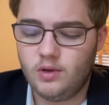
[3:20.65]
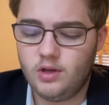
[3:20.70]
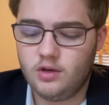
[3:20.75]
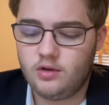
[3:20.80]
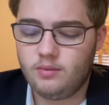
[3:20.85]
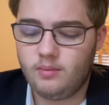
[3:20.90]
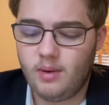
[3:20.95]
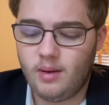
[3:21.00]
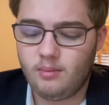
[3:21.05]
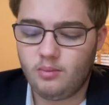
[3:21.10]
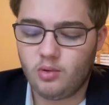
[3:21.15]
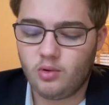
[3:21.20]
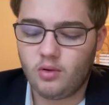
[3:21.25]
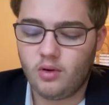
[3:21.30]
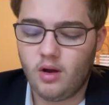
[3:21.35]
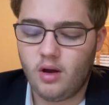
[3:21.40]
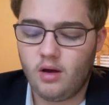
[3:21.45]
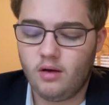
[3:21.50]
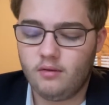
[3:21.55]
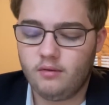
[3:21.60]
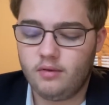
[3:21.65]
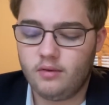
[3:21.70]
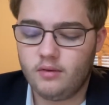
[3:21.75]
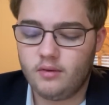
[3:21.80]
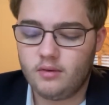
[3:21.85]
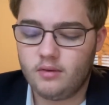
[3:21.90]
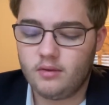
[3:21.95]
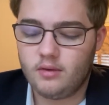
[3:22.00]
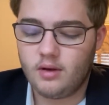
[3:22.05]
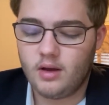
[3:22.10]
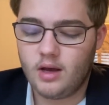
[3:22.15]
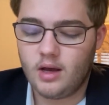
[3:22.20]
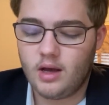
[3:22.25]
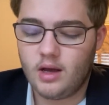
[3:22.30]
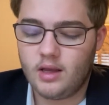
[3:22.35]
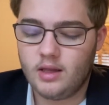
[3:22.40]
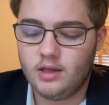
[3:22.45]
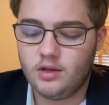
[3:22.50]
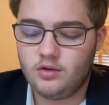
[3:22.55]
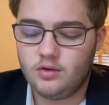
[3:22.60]
each member of
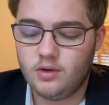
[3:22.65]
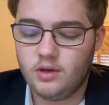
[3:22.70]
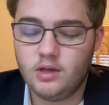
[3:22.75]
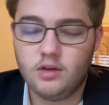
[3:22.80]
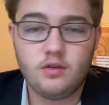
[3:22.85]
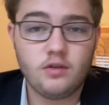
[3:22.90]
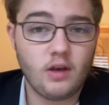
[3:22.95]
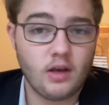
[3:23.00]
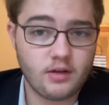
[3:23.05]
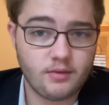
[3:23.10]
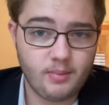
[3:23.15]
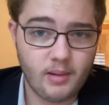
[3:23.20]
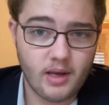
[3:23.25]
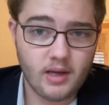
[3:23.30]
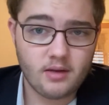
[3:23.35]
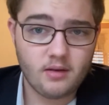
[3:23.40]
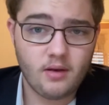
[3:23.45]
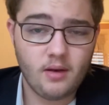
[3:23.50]
each suspect,